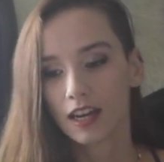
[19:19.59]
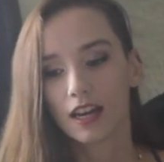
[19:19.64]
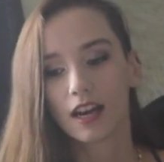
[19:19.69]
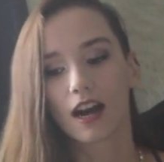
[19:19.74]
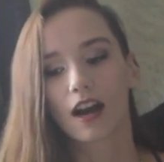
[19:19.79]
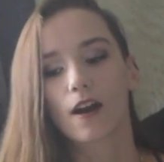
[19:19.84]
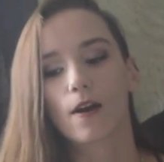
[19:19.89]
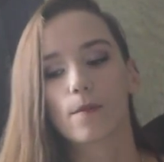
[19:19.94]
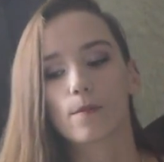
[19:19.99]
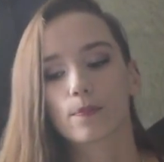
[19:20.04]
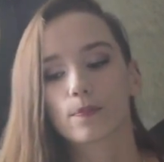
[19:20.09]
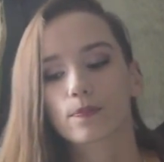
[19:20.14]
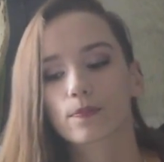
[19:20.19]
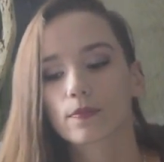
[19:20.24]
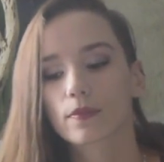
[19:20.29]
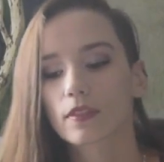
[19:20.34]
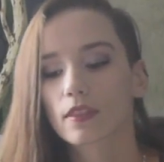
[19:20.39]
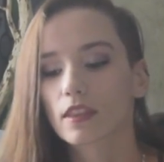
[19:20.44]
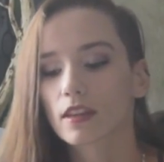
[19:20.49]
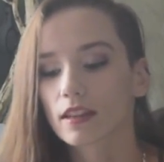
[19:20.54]

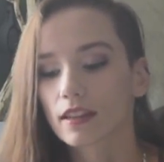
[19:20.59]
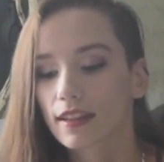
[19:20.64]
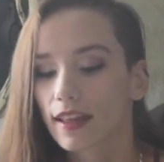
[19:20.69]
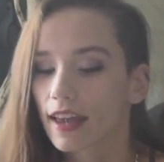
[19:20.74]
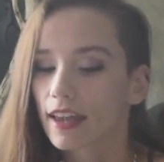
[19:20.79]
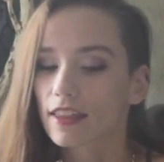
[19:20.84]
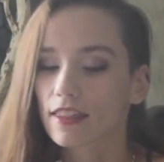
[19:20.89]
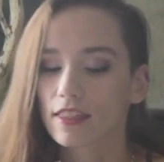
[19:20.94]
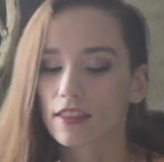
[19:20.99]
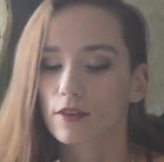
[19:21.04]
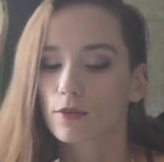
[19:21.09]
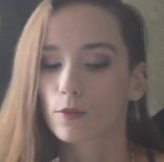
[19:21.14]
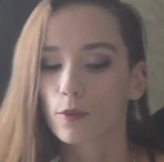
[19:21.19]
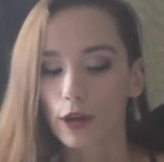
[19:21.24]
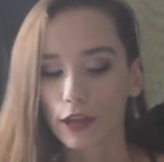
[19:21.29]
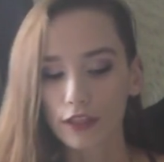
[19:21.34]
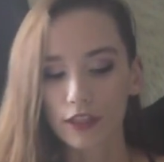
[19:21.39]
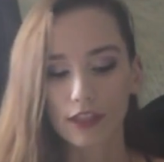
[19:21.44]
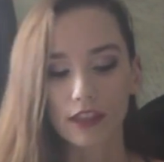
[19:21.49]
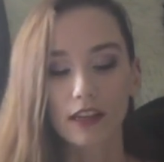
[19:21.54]
The length and
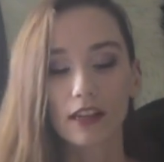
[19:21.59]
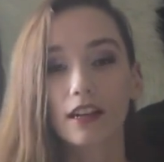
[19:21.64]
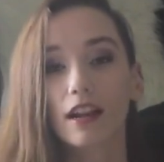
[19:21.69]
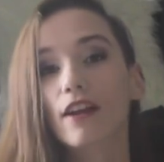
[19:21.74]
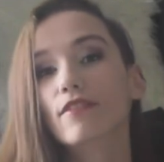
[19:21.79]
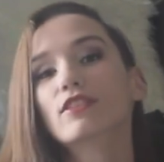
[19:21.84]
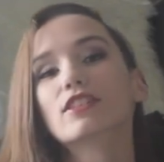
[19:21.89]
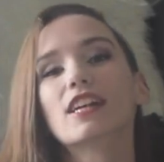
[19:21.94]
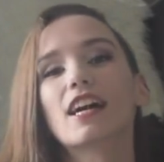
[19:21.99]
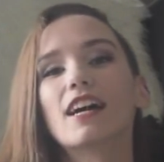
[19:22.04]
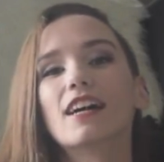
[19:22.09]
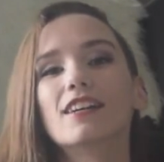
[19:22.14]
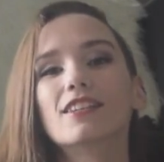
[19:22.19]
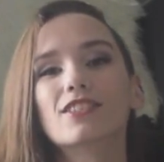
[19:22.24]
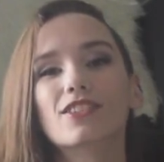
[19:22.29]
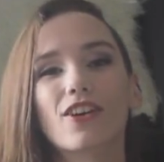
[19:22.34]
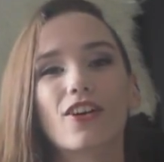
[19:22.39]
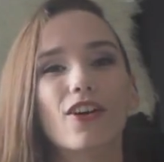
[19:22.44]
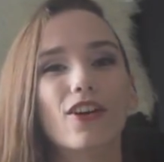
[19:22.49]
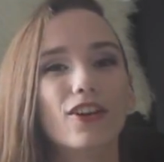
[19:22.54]
width that it
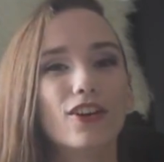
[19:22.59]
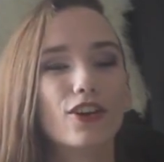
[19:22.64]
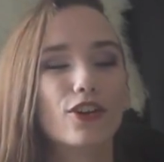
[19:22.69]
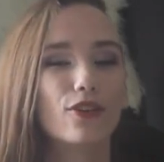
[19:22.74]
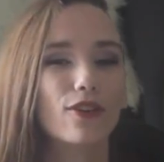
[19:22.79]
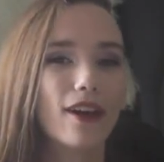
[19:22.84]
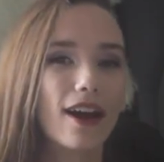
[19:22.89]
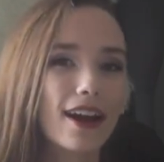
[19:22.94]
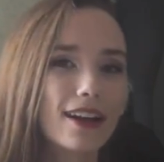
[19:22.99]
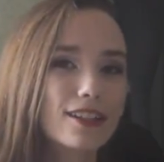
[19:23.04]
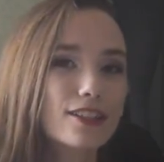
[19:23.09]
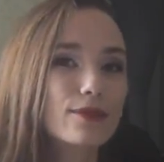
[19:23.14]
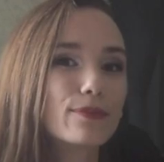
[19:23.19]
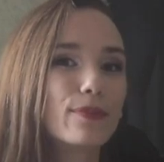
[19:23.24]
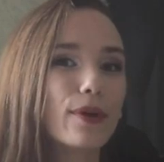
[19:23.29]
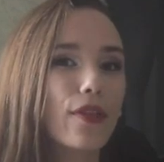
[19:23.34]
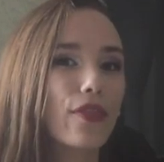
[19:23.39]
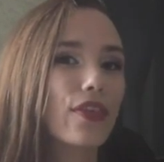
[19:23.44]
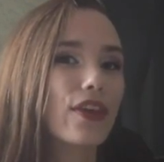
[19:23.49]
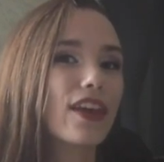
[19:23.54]
advertised are correct,
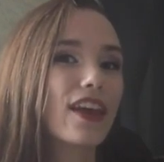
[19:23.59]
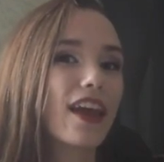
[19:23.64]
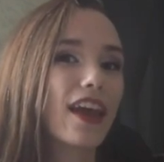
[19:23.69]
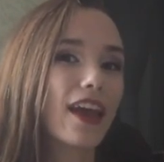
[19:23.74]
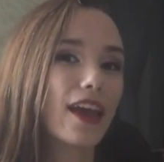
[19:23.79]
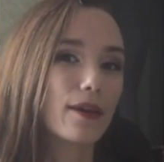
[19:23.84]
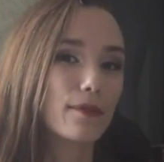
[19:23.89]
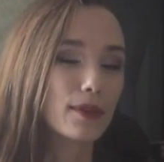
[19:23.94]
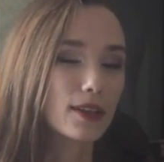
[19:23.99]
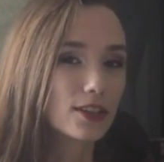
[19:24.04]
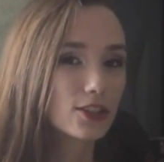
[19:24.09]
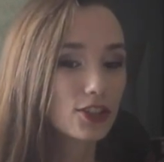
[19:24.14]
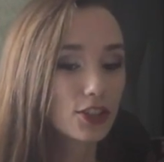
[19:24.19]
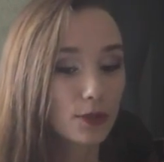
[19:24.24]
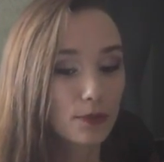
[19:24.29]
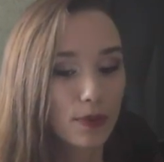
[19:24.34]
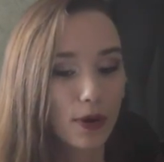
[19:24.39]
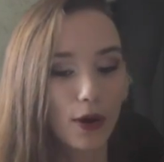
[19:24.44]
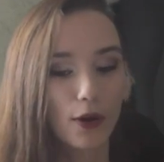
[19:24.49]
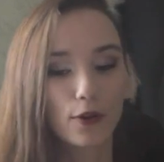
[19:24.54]
but the image
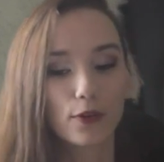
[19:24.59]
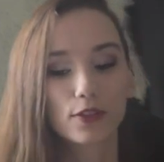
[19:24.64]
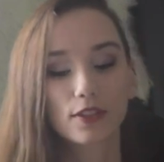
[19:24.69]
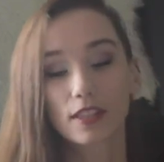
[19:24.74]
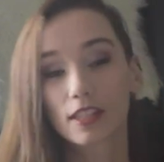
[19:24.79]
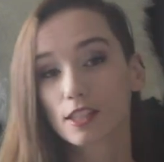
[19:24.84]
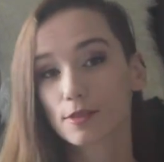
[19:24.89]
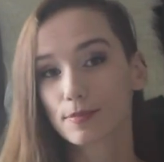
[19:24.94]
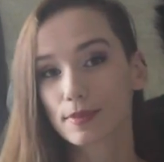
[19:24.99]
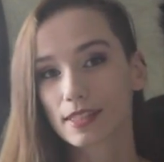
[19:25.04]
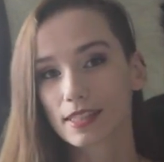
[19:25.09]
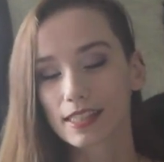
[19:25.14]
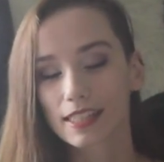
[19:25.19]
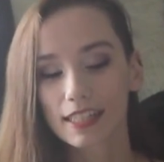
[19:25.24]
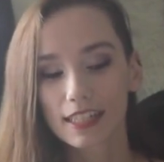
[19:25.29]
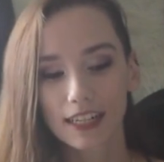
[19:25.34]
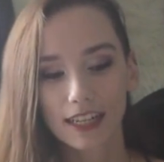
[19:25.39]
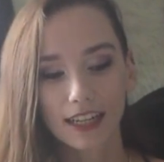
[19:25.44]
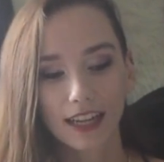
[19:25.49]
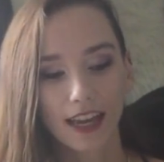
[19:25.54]
it posts is
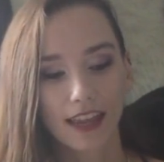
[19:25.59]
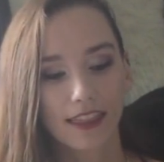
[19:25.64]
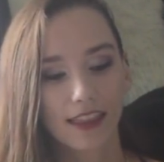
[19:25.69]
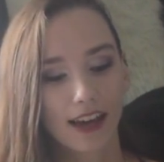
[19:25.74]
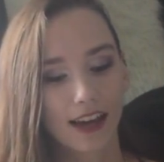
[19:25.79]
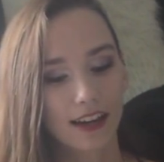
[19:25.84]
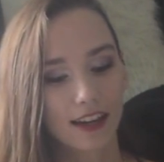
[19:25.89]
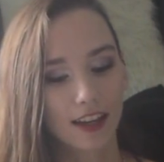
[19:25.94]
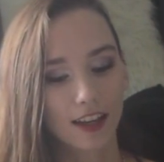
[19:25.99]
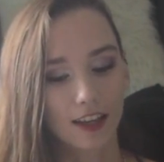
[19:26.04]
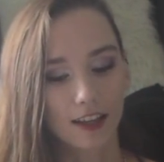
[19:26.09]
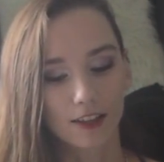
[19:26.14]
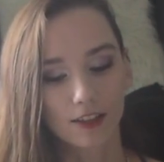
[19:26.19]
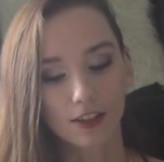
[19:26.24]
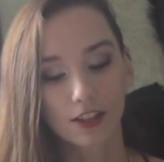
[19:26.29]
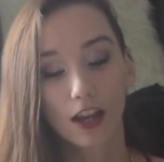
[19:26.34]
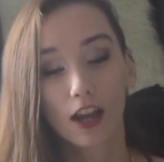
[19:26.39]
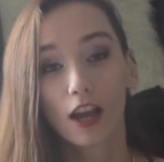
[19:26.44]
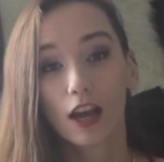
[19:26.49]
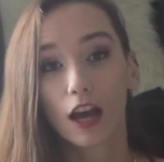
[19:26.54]
misleading, and that
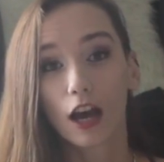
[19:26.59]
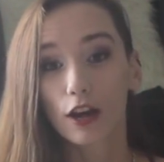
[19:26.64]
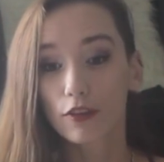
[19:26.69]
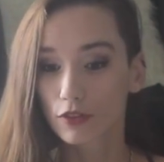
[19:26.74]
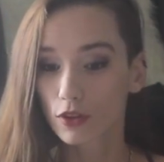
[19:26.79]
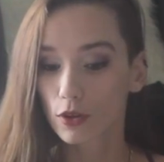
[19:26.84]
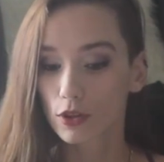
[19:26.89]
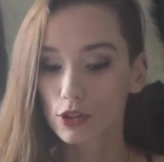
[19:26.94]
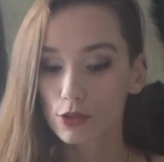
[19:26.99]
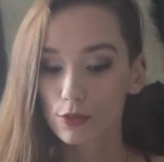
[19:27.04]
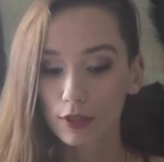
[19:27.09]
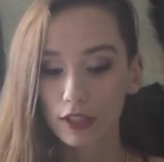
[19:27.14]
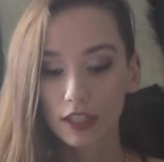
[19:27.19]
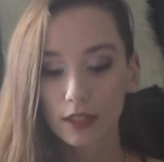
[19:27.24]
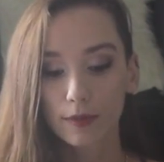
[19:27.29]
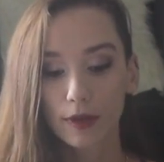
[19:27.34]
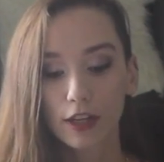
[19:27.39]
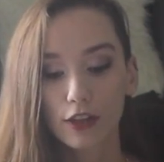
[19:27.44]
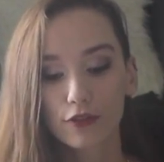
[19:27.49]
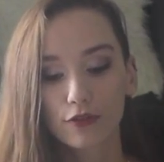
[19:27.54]
is, of course, one of
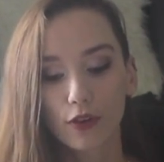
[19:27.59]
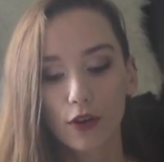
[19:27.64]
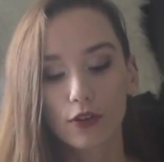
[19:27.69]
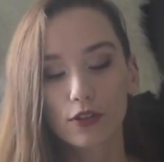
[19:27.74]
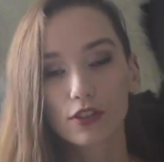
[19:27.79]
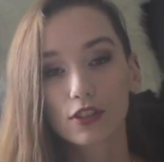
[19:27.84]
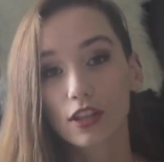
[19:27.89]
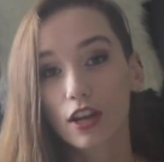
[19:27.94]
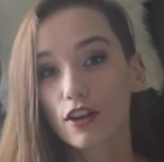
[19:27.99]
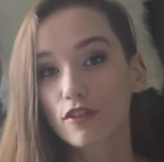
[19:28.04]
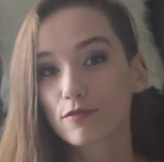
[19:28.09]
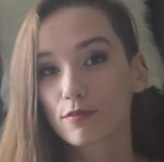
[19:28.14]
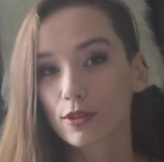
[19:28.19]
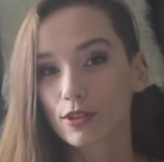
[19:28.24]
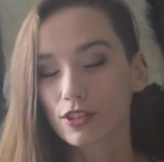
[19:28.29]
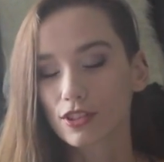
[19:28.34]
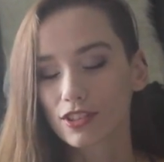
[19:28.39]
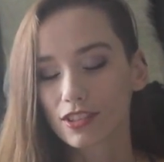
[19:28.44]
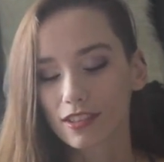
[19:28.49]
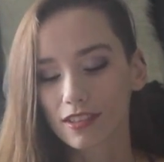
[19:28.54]
the many faults of
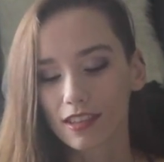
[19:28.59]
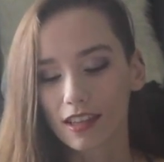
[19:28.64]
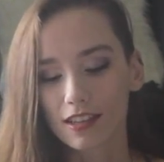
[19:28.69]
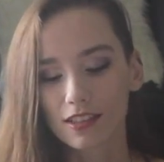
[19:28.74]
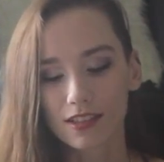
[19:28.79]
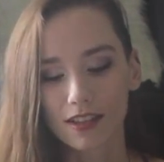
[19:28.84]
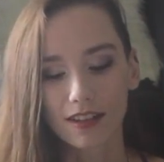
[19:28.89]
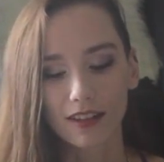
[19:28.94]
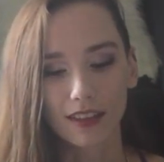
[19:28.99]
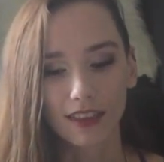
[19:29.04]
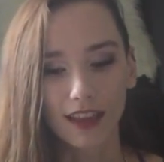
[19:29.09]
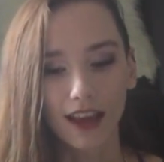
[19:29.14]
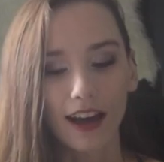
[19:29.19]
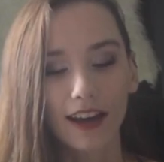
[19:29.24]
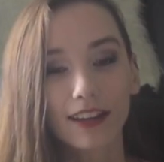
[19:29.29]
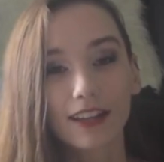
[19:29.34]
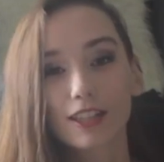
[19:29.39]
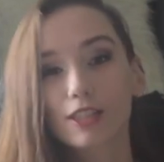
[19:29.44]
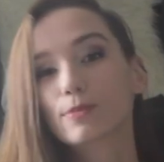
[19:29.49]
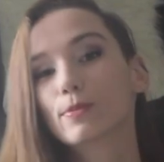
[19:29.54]
purchasing things
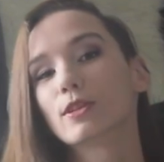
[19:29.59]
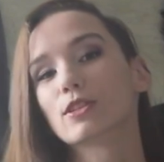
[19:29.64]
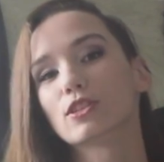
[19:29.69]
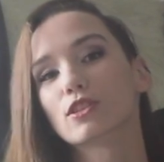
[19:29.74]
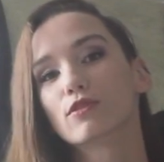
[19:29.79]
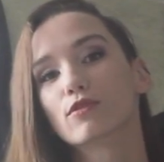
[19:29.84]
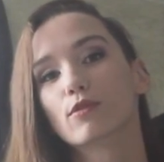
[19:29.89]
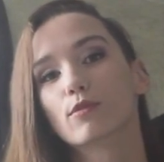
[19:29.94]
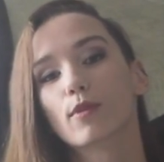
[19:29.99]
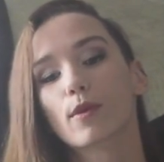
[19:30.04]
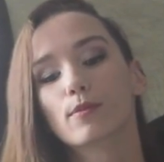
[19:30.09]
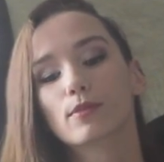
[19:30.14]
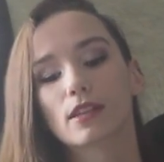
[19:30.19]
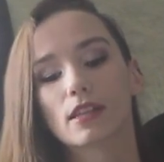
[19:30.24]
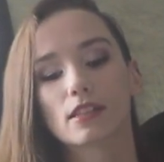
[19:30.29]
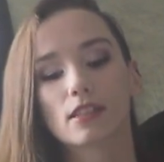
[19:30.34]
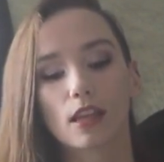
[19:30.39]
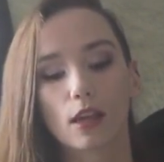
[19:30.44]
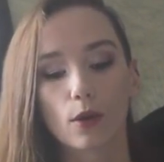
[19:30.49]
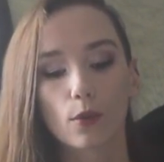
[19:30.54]
online, especially from
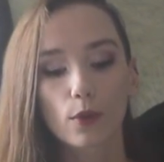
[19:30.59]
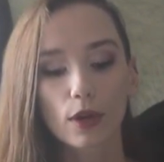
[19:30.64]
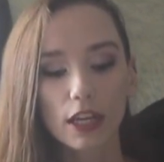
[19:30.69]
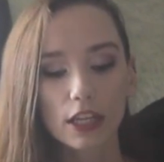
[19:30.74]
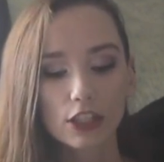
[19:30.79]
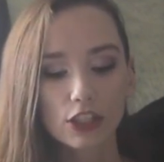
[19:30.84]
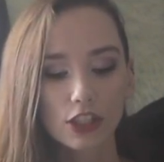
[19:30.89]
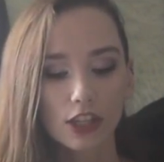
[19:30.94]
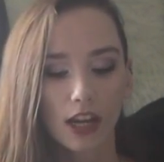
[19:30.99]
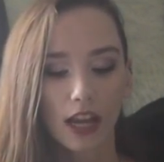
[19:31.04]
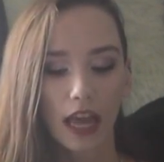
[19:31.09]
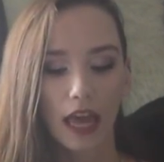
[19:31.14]
websites like Wish.